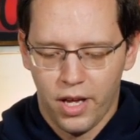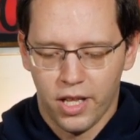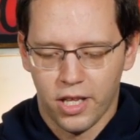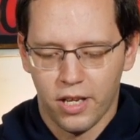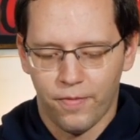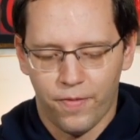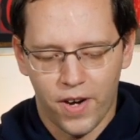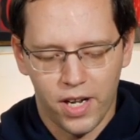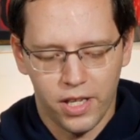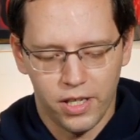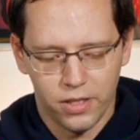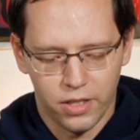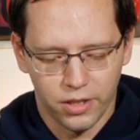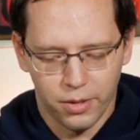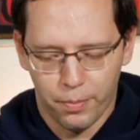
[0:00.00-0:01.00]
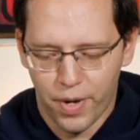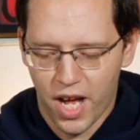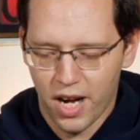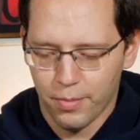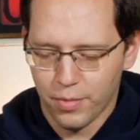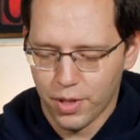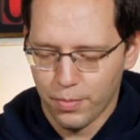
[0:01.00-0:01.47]
And then finally, along the
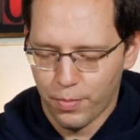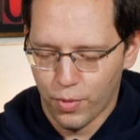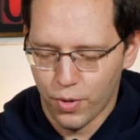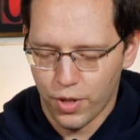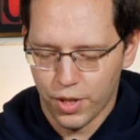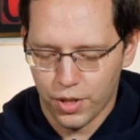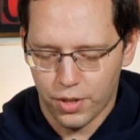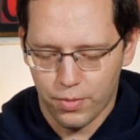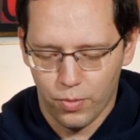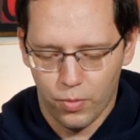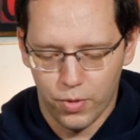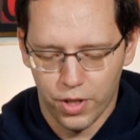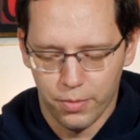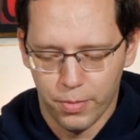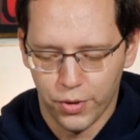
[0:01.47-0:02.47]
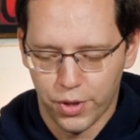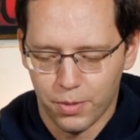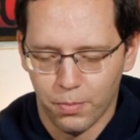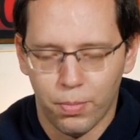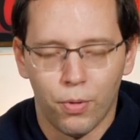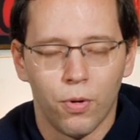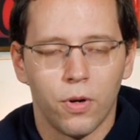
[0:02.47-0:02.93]
bottom of the board is one of the most
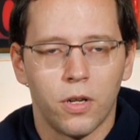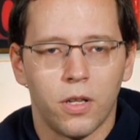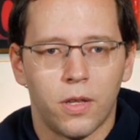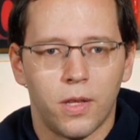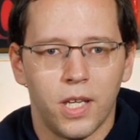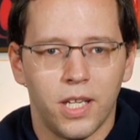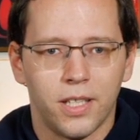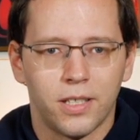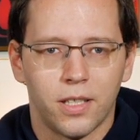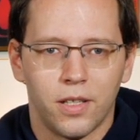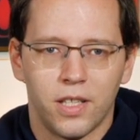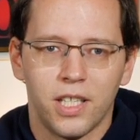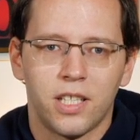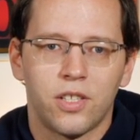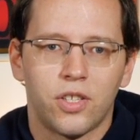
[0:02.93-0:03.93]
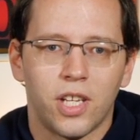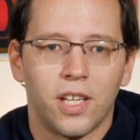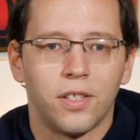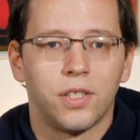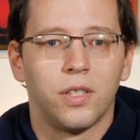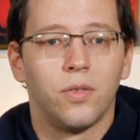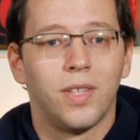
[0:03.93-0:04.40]
important things. This
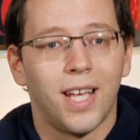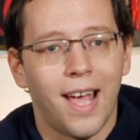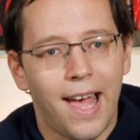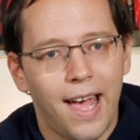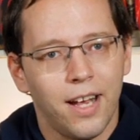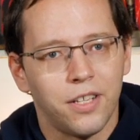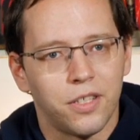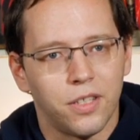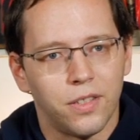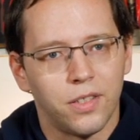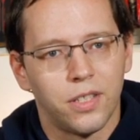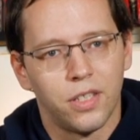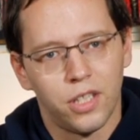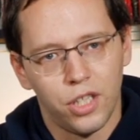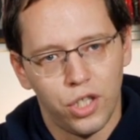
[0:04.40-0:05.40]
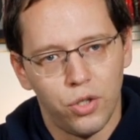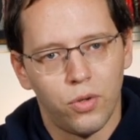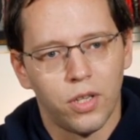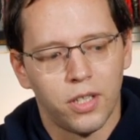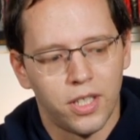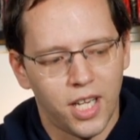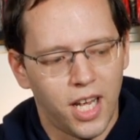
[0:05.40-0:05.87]
tells you the actions that you
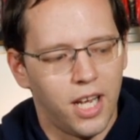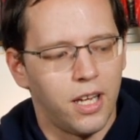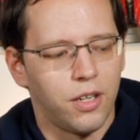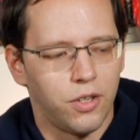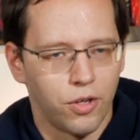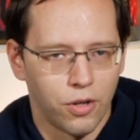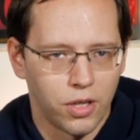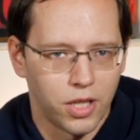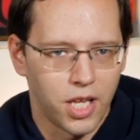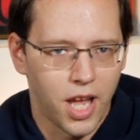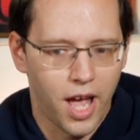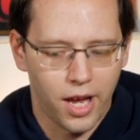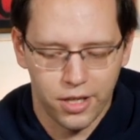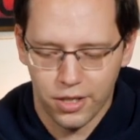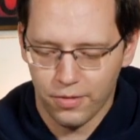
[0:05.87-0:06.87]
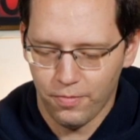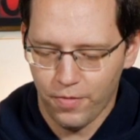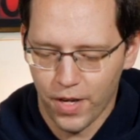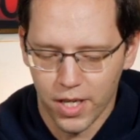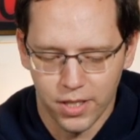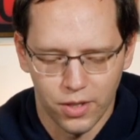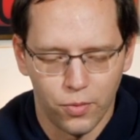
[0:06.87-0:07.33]
can take during the action
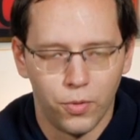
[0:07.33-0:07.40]
phase.